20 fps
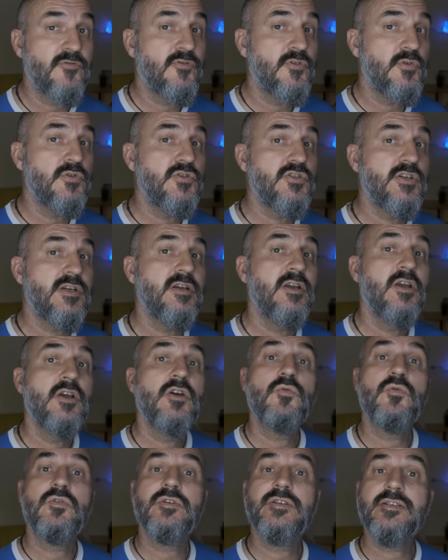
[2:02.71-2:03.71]
Fuji
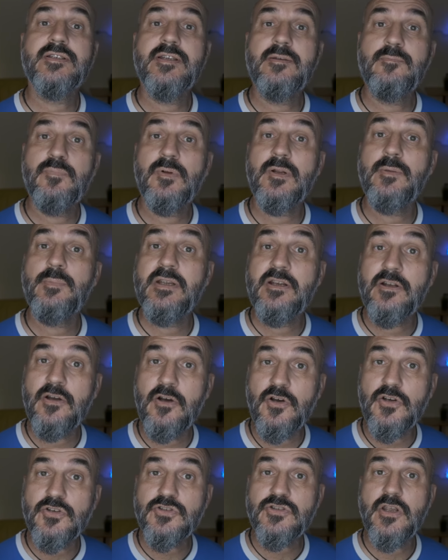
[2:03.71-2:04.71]
was simply
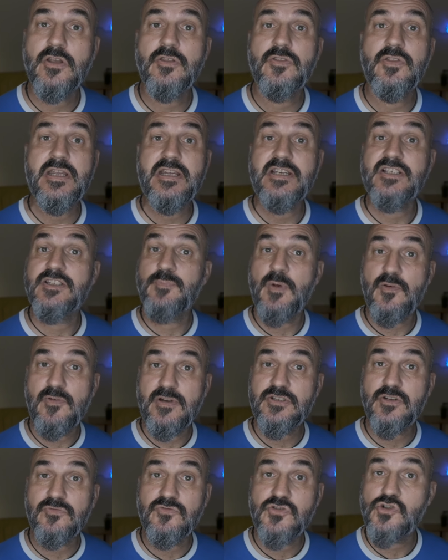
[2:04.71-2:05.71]
because the
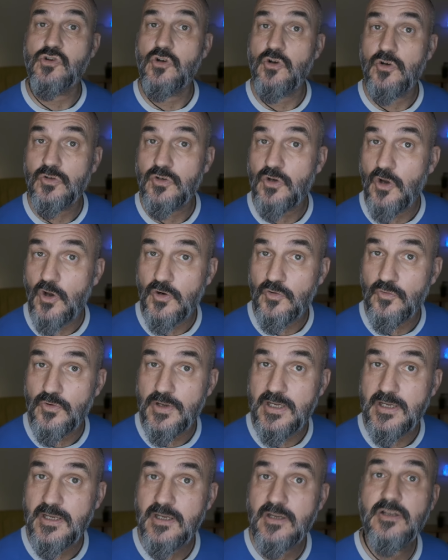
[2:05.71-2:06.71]
spirit of Sean
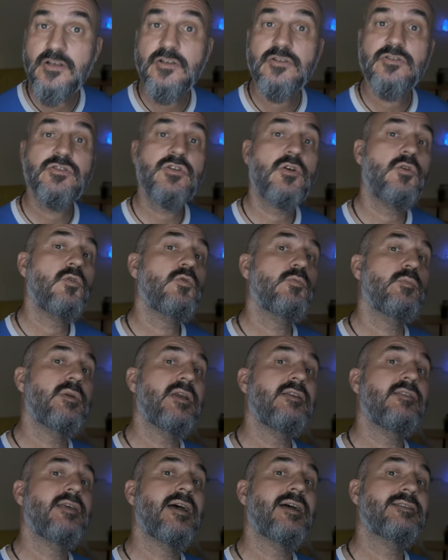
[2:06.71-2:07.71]
Connery told
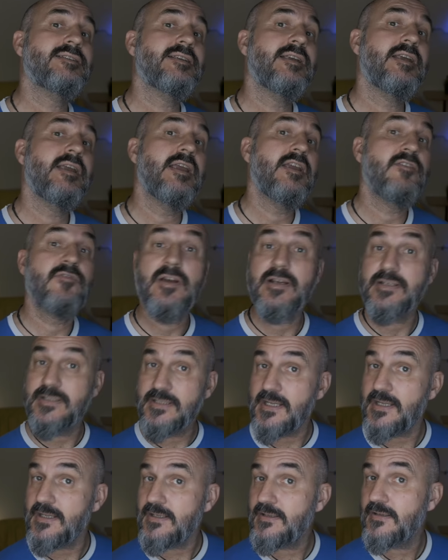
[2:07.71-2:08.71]
me that if I
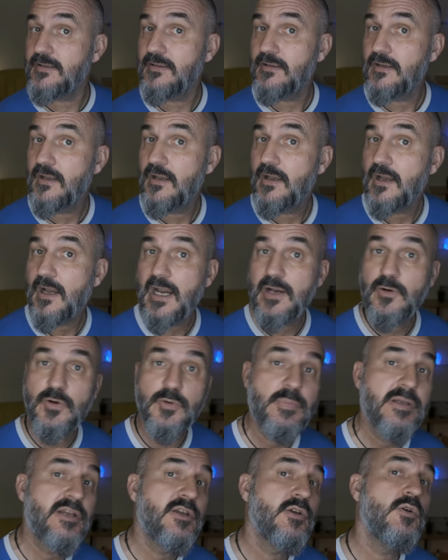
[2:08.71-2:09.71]
did, I would
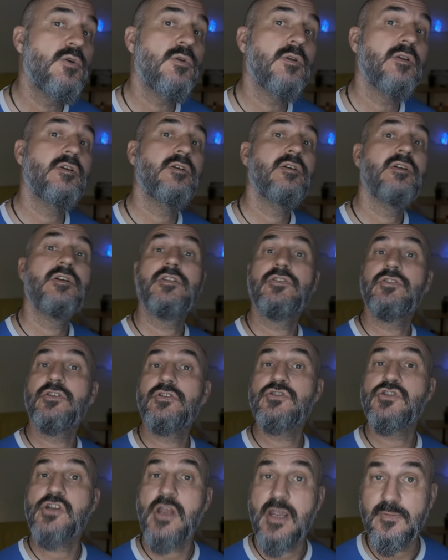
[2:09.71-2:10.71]
be cooler than
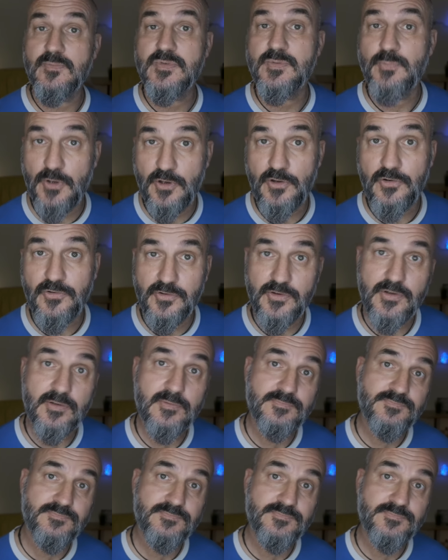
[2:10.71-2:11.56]
James Bond.